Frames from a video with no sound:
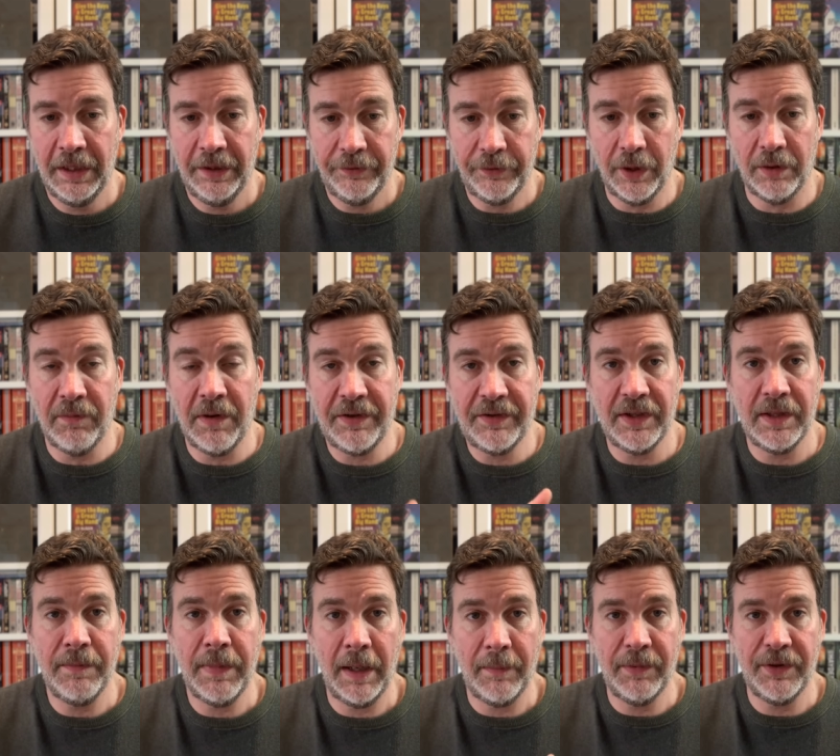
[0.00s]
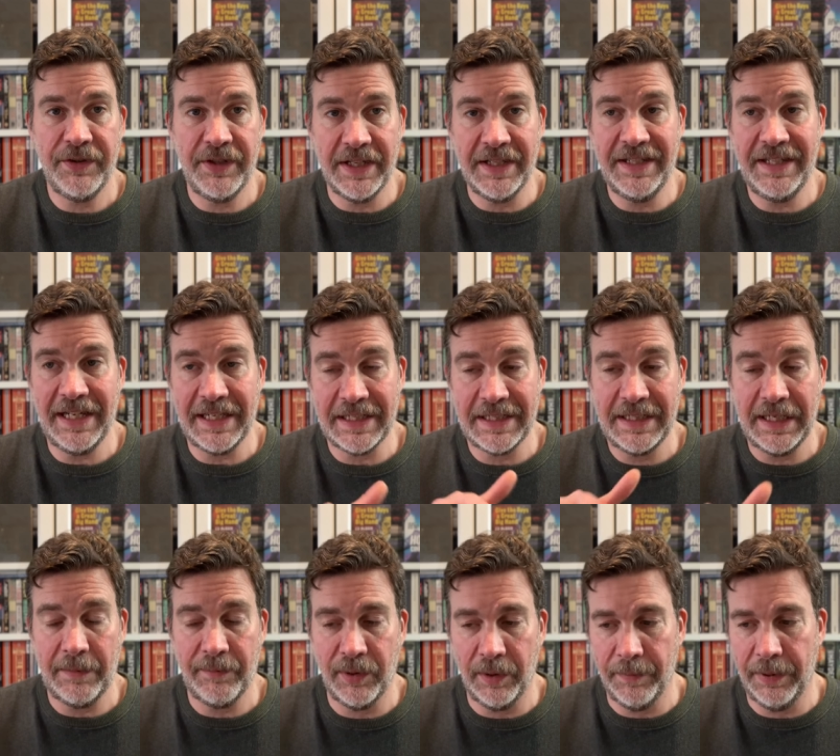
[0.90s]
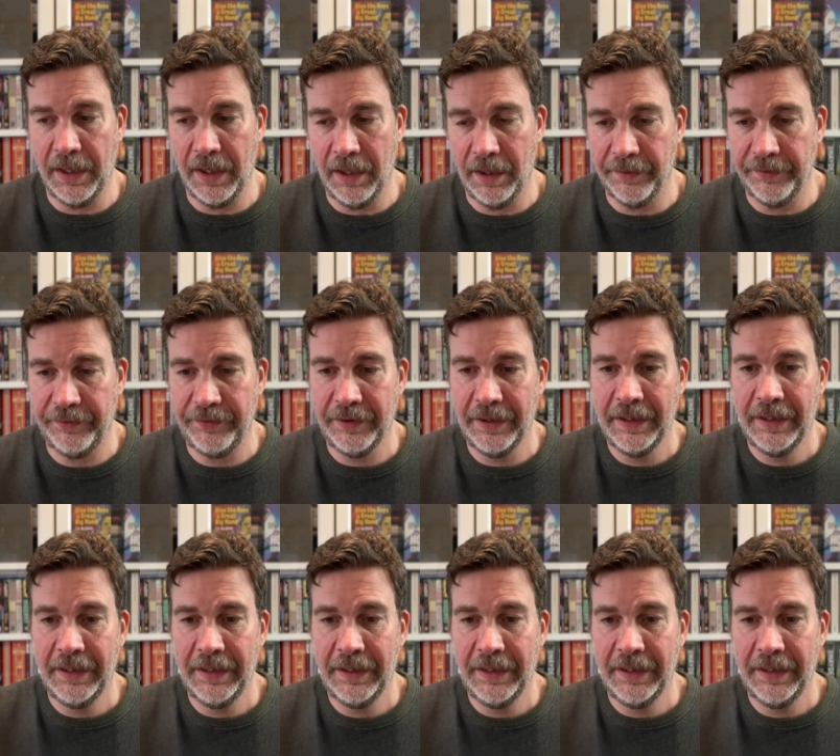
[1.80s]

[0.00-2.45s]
So originally published in six separate parts,